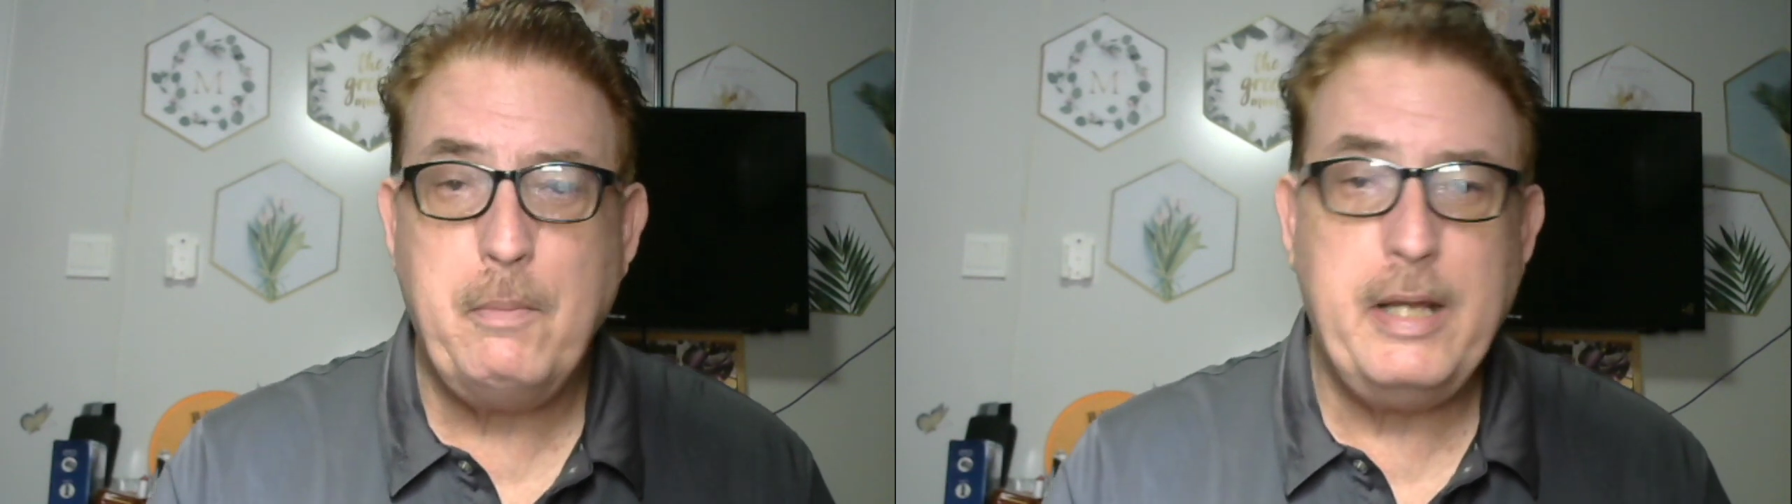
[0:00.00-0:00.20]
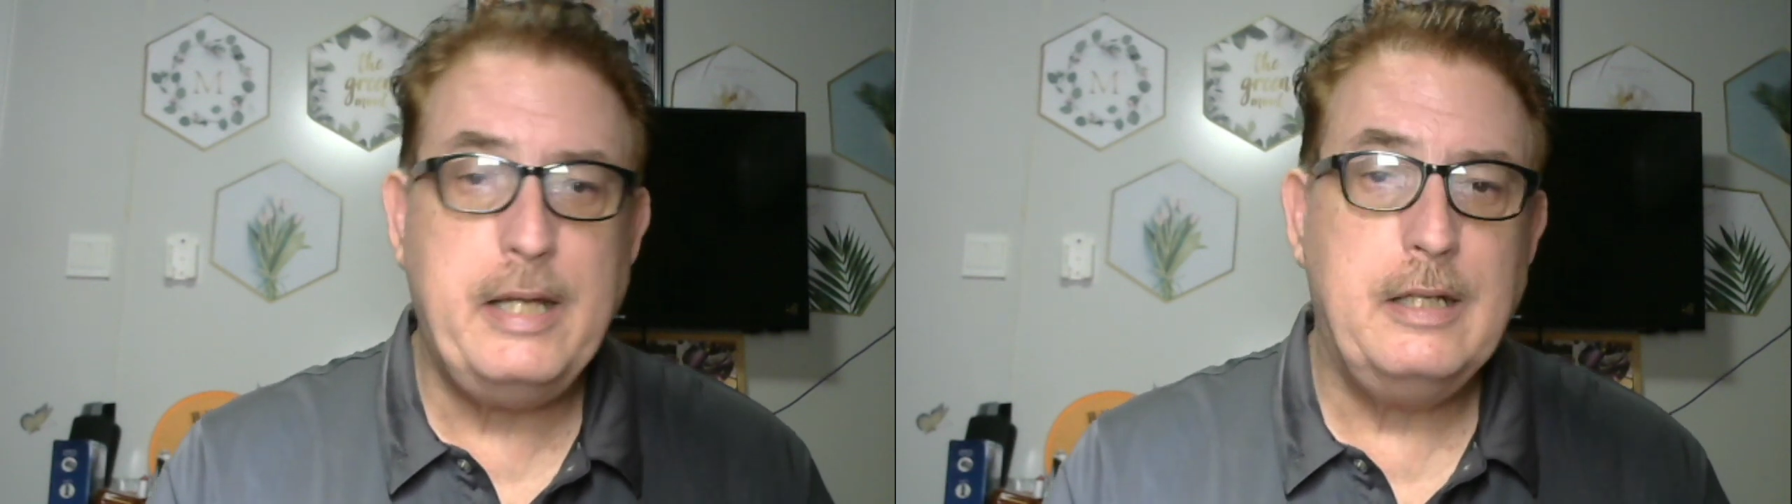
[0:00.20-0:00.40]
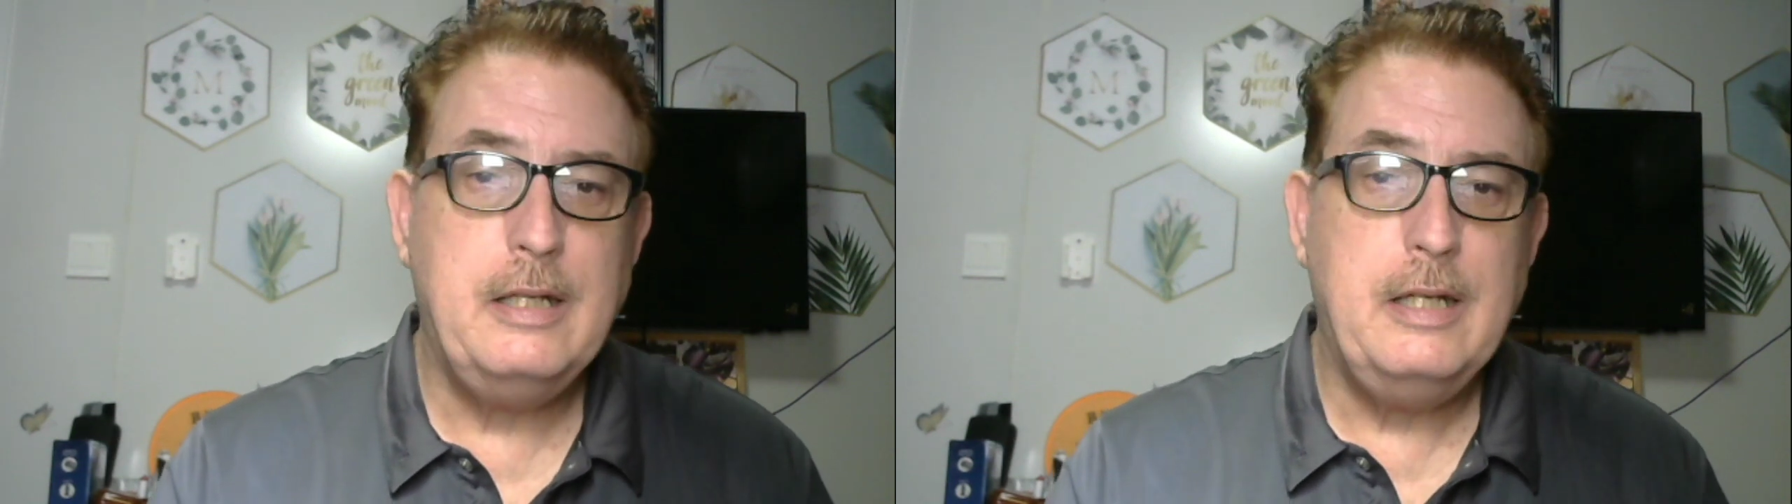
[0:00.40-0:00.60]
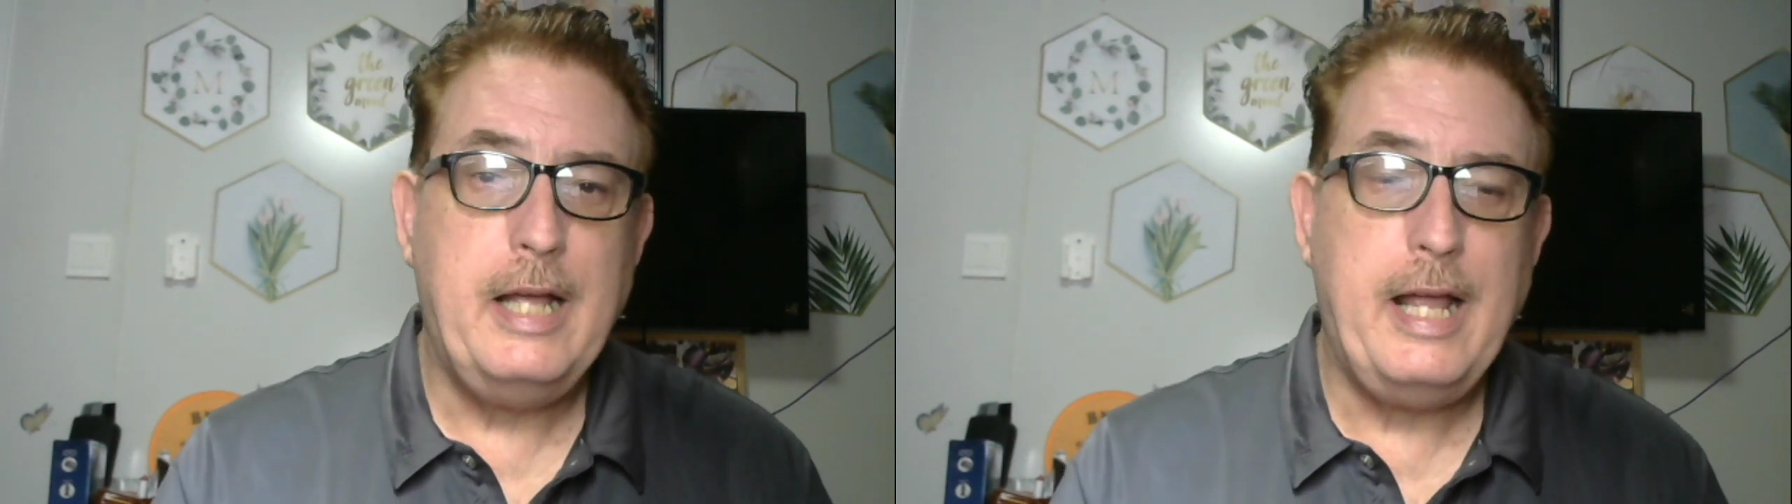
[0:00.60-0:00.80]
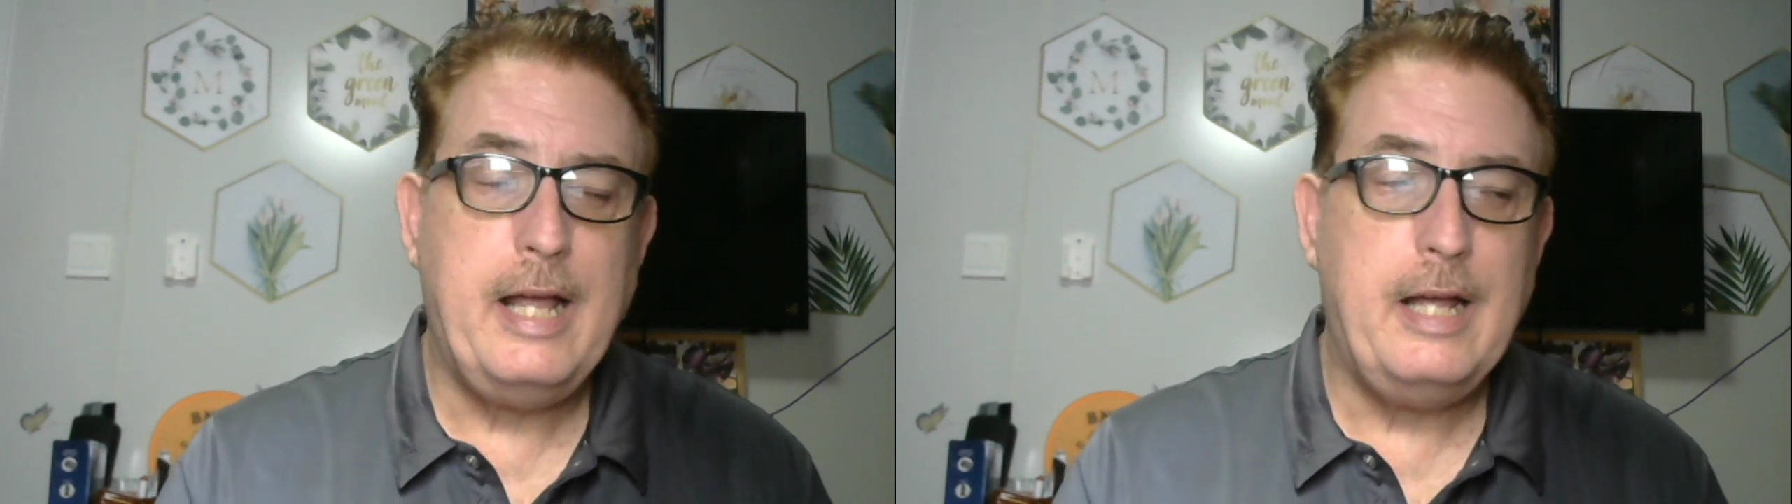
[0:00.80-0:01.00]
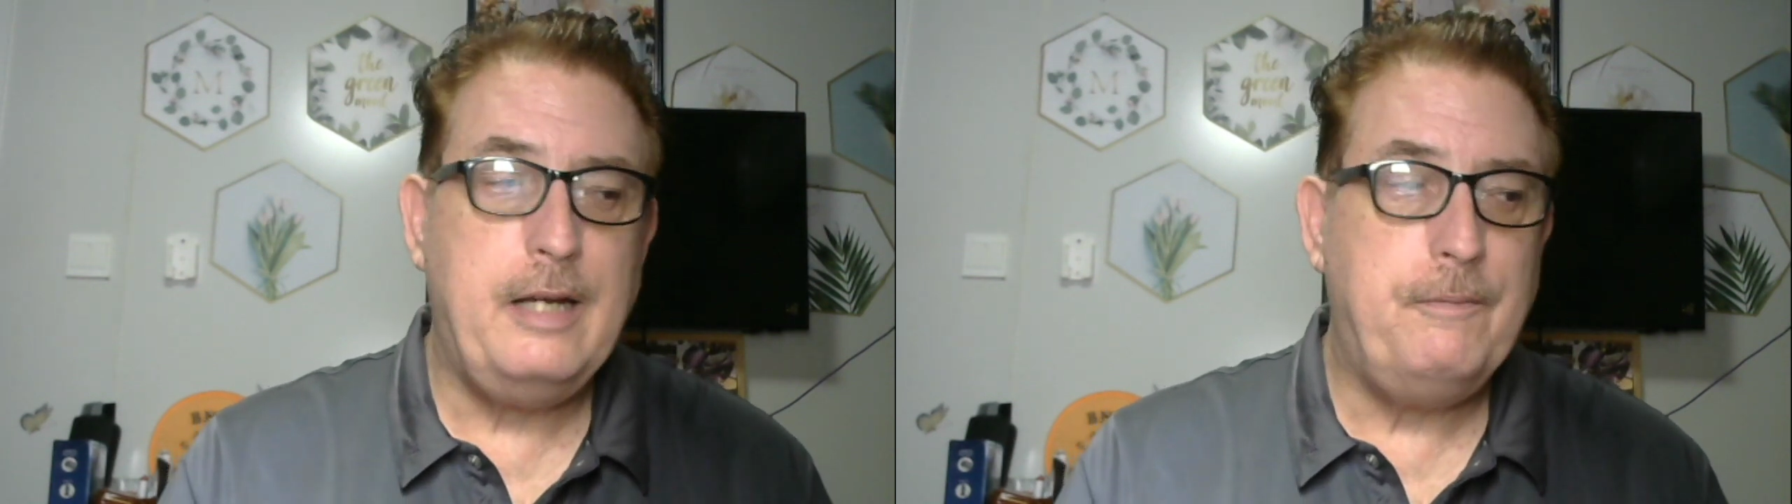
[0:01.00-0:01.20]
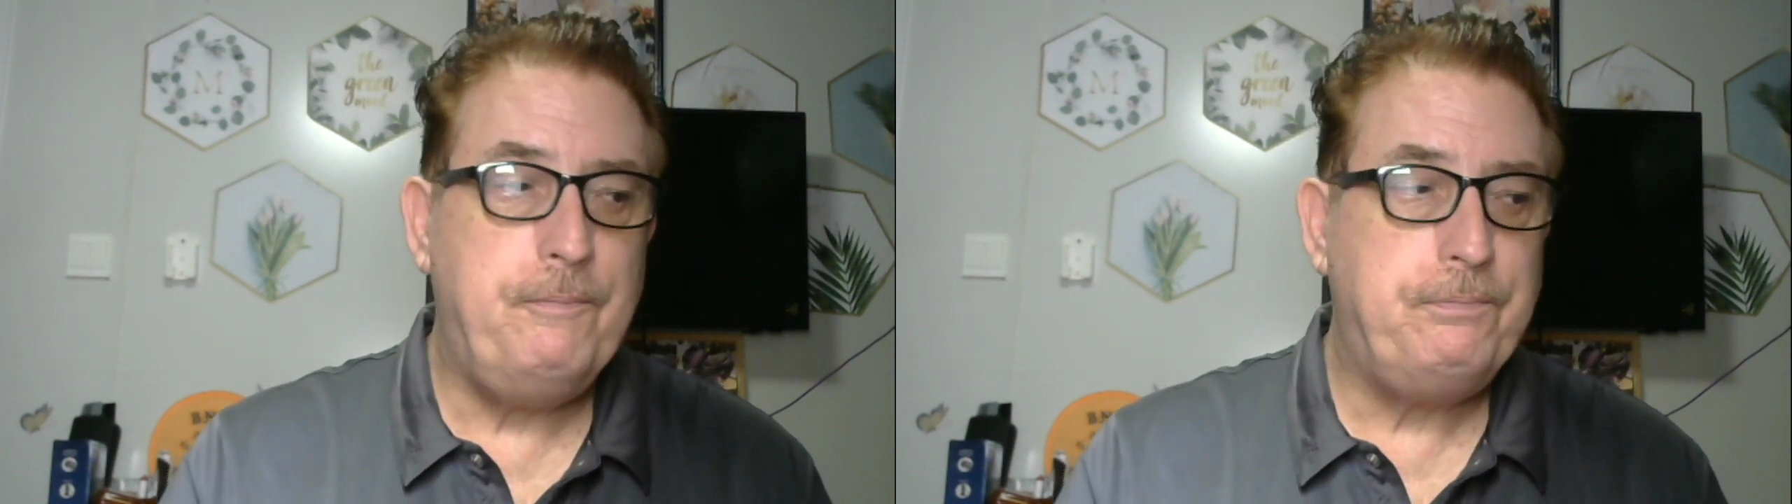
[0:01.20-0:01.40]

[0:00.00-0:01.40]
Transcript: me and